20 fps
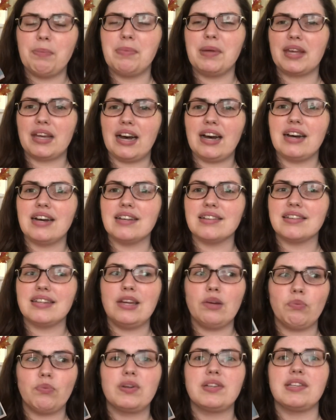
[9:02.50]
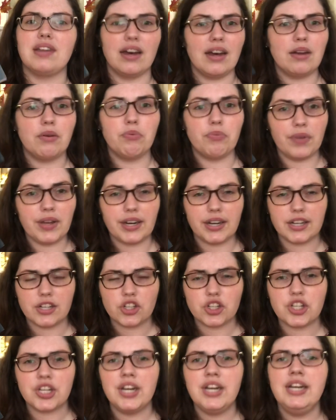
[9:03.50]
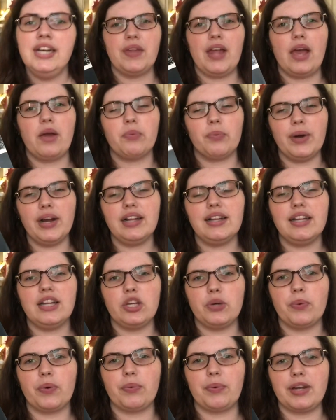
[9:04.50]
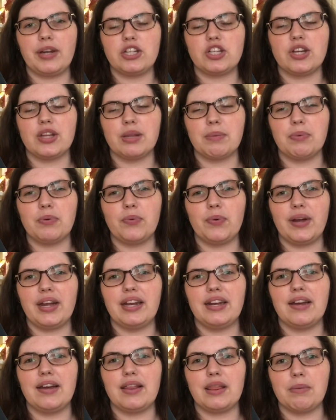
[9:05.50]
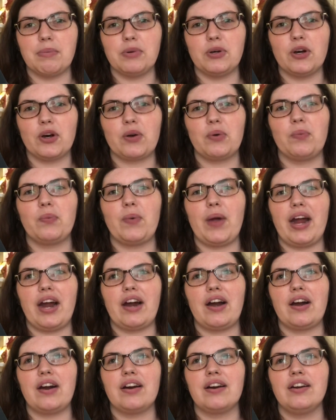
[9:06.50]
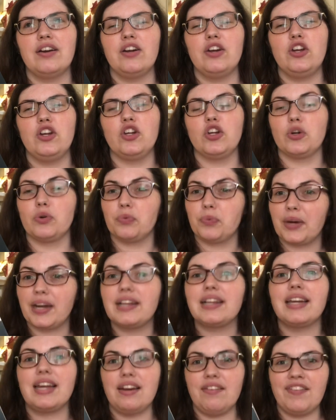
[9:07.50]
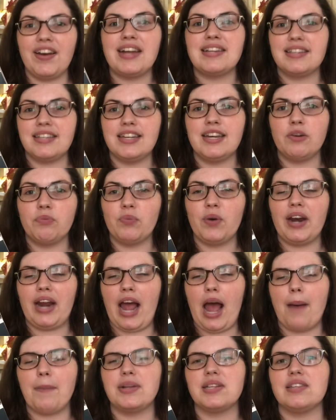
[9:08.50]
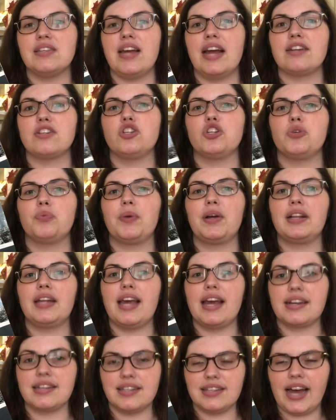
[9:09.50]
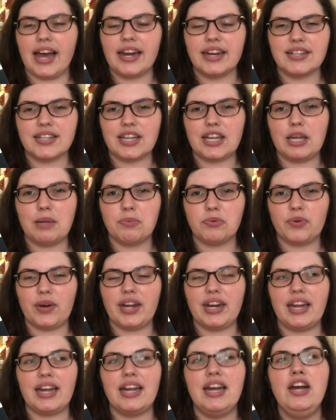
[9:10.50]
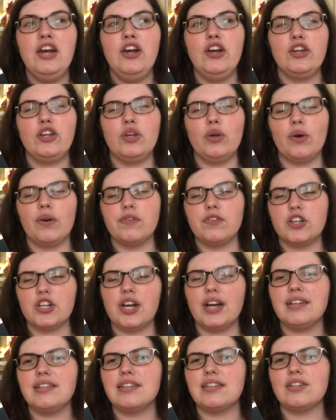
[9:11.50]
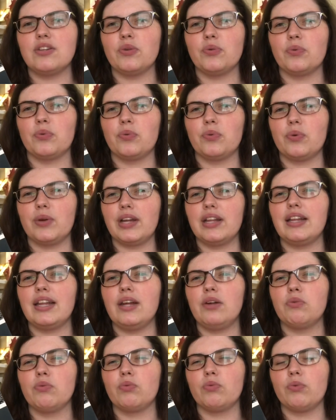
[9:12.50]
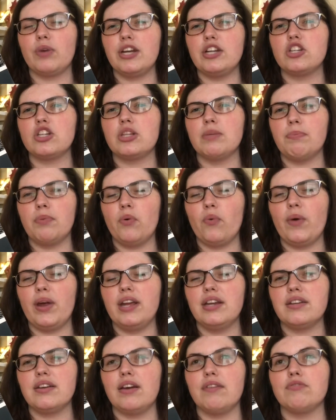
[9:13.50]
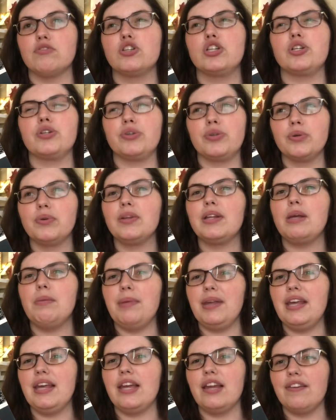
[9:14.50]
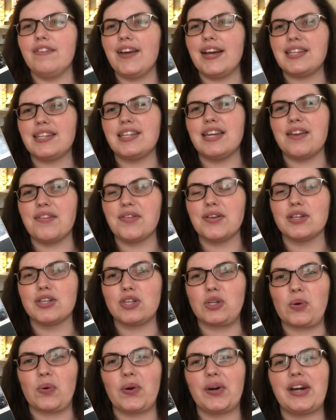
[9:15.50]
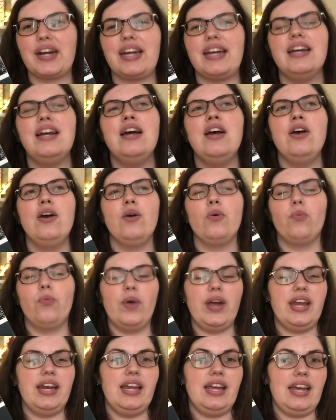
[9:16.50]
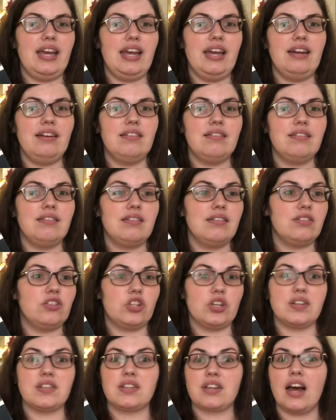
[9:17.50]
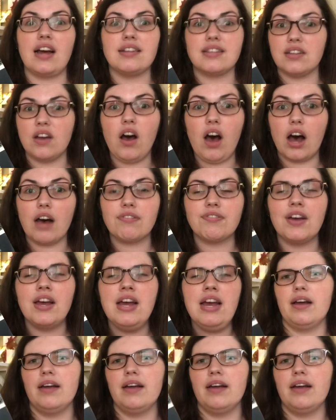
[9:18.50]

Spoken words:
because it was unfinished. And really you were reaching the point in the book where you're really invested in what happens next. You're really excited to keep reading. You have just really reached the point of truly being invested in the story when it just cuts off.